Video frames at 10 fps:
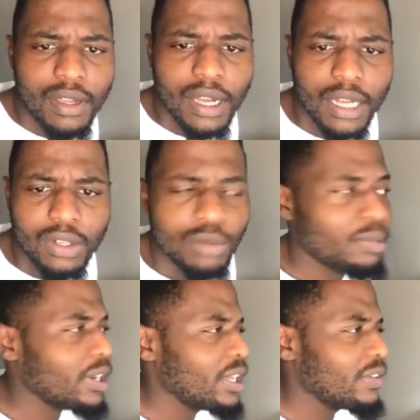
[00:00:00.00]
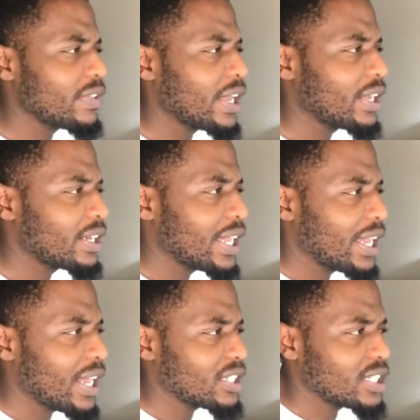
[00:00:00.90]
I do believe that it
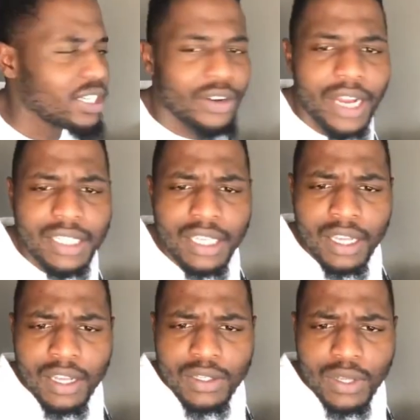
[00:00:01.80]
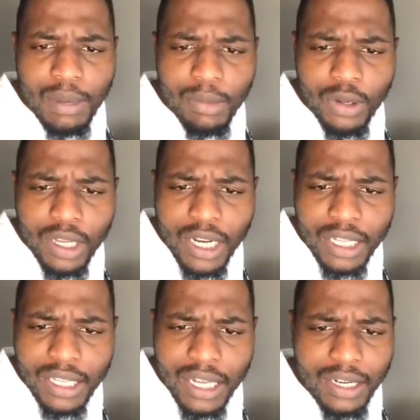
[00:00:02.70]
can actually rise. So I'm looking
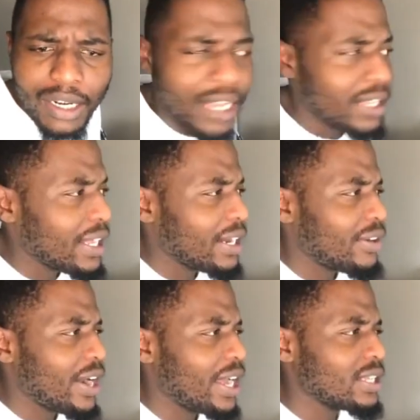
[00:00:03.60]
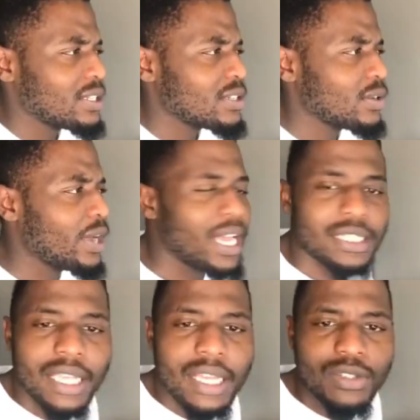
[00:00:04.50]
at that rise. So
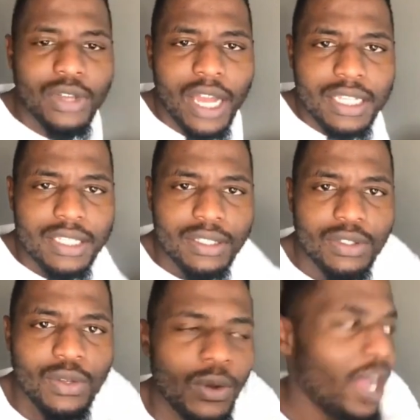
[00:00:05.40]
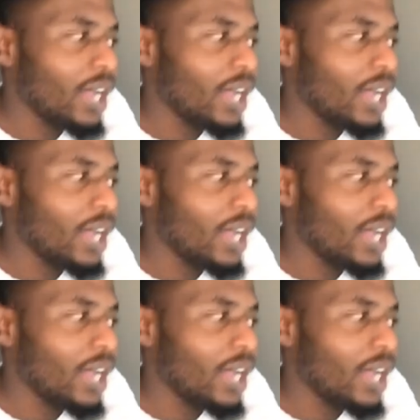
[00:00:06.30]
as you guys saw, I